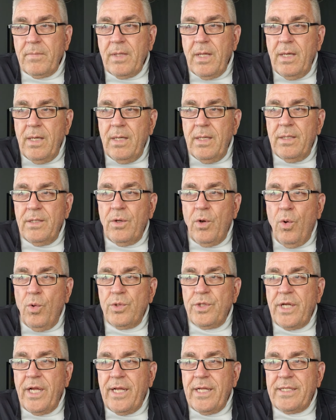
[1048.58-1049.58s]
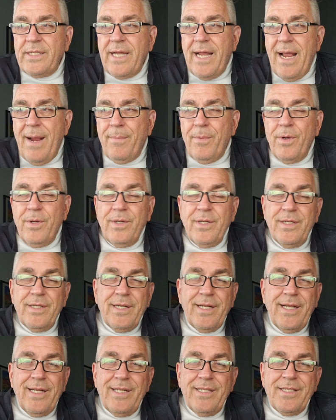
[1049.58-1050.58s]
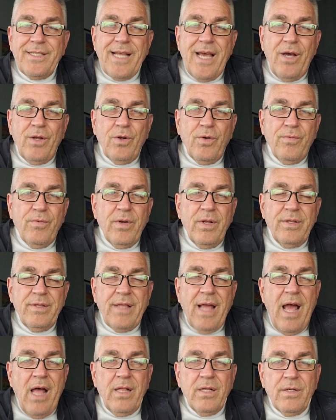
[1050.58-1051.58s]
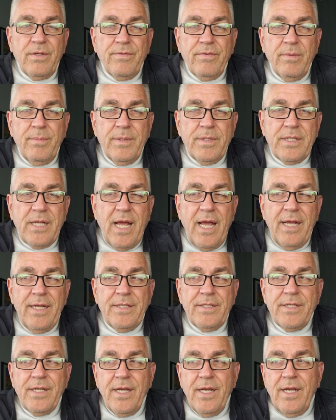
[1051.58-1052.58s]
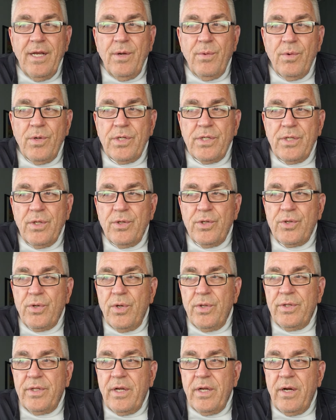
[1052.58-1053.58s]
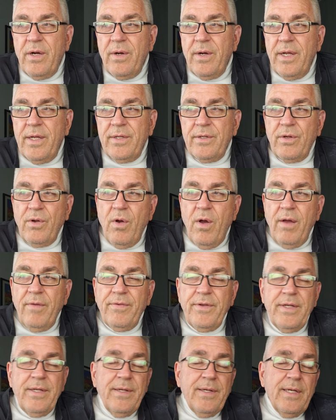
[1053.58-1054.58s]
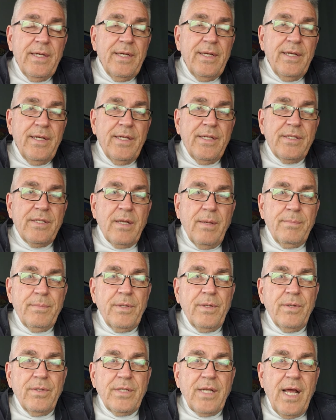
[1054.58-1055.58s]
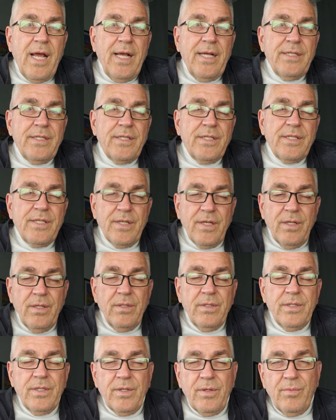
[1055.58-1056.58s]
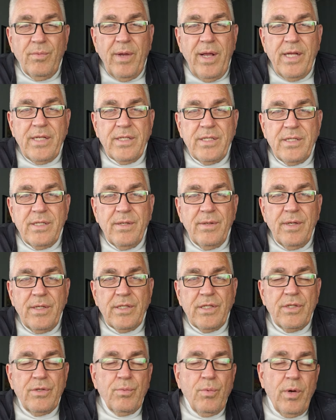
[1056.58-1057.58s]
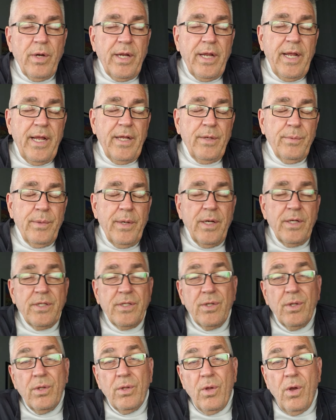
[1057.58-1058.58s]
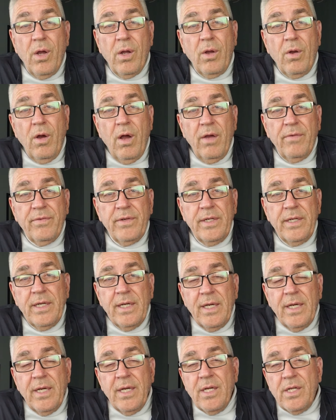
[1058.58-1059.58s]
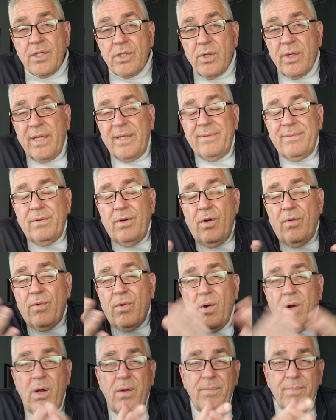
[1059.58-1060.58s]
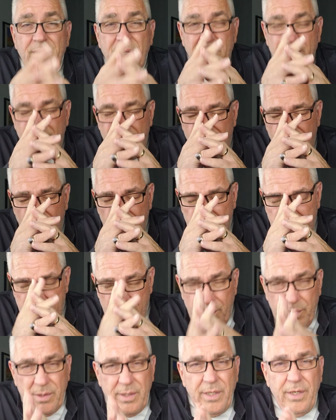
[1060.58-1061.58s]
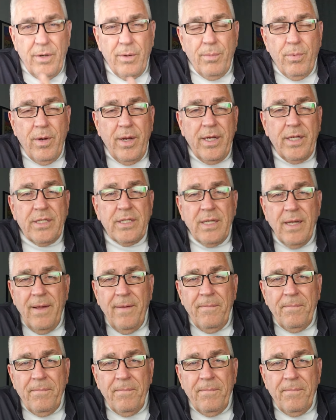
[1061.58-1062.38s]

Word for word: OJ gets hammered and again is down over $1 from its highs. We're still short there, and coffee is up near its highs still, as is working, and we are still long coffee. So again, overall, we'll see what the year brings.